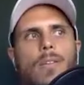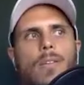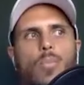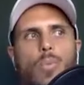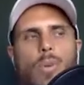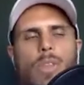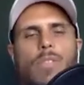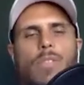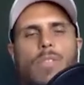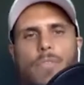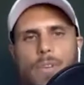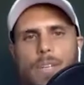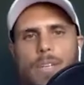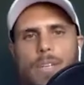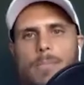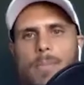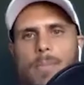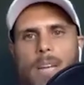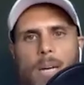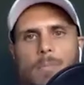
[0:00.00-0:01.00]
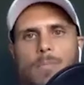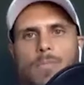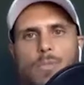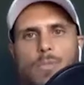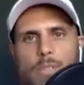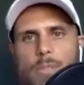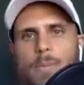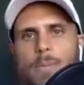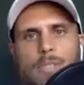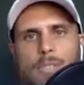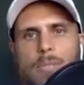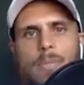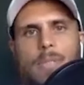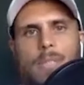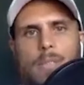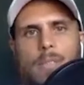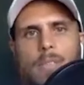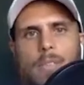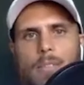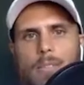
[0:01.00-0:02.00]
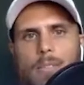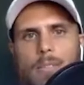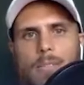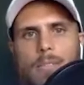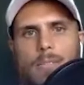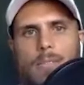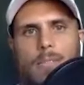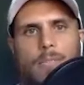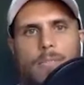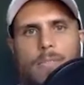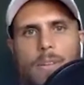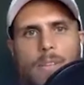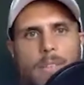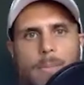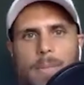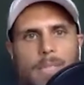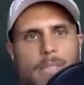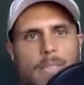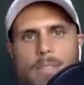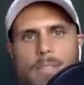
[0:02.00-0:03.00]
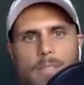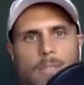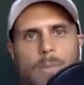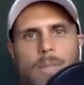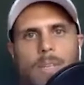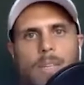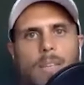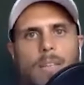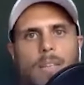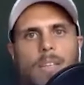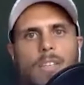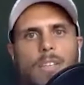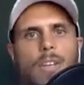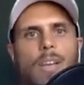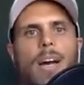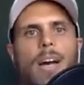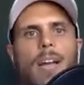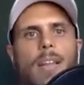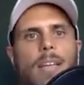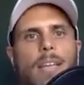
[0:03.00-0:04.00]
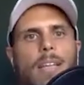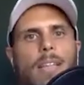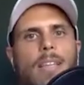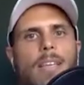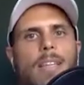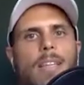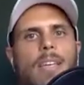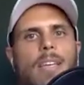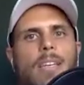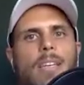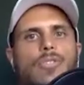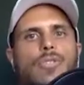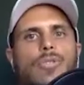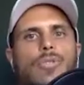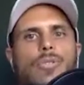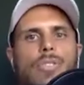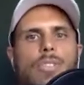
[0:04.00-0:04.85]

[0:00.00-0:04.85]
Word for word: with freedom comes responsibility. Fundamentally speaking, like, you can't, like, they're two